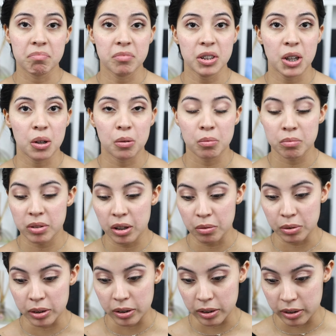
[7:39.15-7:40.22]
No,
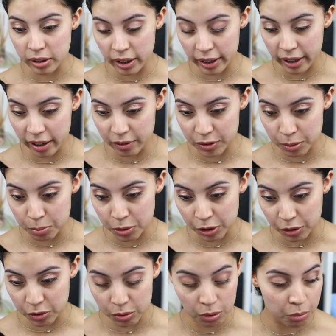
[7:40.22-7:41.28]
not really. I have some
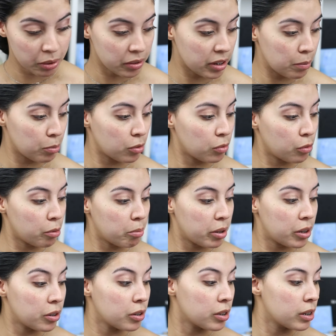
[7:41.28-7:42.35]
drugstore ones that perform
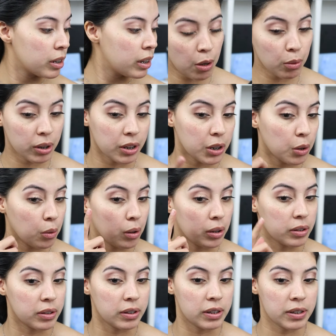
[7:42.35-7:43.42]
better. Now we're gonna go
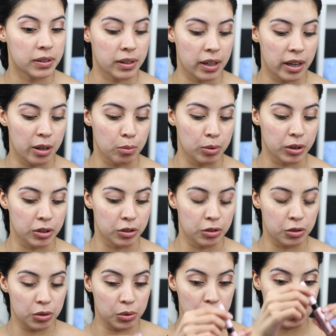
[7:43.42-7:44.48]
on to this eye and we're
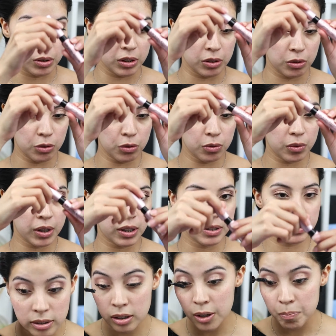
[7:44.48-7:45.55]
gonna do the Too
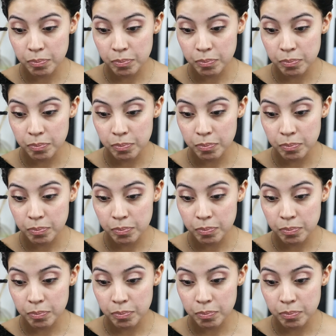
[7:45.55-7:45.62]
Faced.